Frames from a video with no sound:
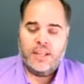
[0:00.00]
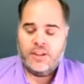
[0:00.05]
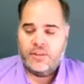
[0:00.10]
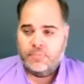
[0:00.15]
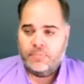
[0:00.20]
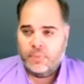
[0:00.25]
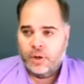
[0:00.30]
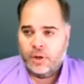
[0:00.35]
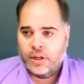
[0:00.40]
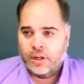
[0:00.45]
the
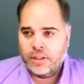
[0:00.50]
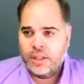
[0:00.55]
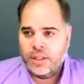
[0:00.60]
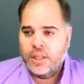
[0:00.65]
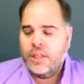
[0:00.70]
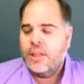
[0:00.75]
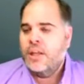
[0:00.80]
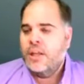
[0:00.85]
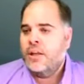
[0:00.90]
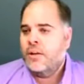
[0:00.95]
barn.
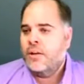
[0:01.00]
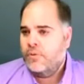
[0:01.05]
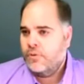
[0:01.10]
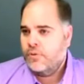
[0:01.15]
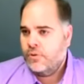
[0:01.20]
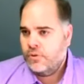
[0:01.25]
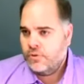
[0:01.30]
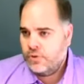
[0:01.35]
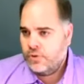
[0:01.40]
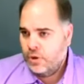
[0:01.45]

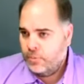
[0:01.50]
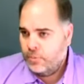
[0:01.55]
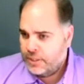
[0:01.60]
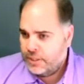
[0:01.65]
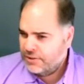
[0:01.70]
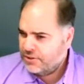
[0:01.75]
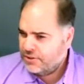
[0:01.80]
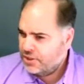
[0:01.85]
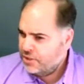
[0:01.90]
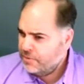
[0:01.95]
Don't put
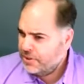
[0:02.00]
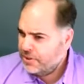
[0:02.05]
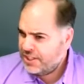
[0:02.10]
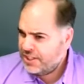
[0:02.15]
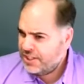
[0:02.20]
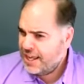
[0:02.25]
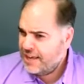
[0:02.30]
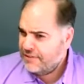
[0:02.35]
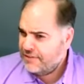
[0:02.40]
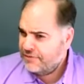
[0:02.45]
out too much
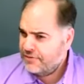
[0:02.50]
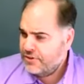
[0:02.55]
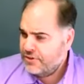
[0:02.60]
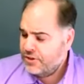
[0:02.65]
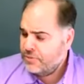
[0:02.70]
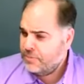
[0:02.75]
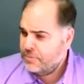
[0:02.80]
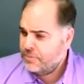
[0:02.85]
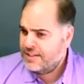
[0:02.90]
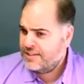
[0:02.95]
cat
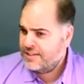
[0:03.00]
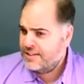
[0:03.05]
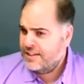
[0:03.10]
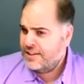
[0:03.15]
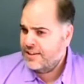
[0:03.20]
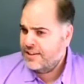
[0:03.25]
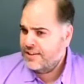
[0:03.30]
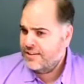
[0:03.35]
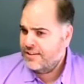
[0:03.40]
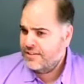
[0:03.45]
food, because
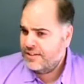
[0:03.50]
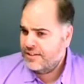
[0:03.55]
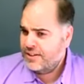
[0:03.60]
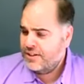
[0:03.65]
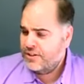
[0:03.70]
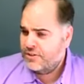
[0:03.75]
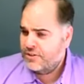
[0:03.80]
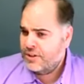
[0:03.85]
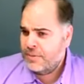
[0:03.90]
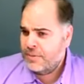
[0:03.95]
then, you
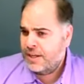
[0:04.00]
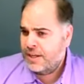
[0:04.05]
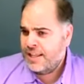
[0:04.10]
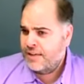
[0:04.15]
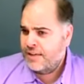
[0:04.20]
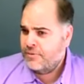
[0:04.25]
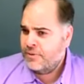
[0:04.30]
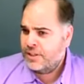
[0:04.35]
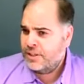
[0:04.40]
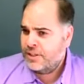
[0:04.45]
know, they might
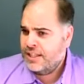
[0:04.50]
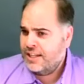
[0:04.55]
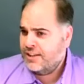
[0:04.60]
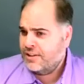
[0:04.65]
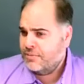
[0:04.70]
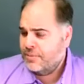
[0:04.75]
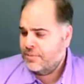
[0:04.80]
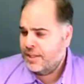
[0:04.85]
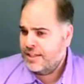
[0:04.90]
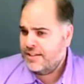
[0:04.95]
not want to eat
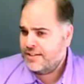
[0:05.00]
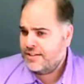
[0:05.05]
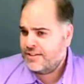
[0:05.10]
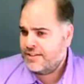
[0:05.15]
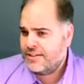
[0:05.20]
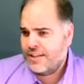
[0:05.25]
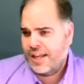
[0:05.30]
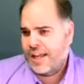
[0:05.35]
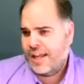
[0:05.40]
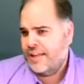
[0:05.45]
the
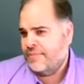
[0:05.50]
mice.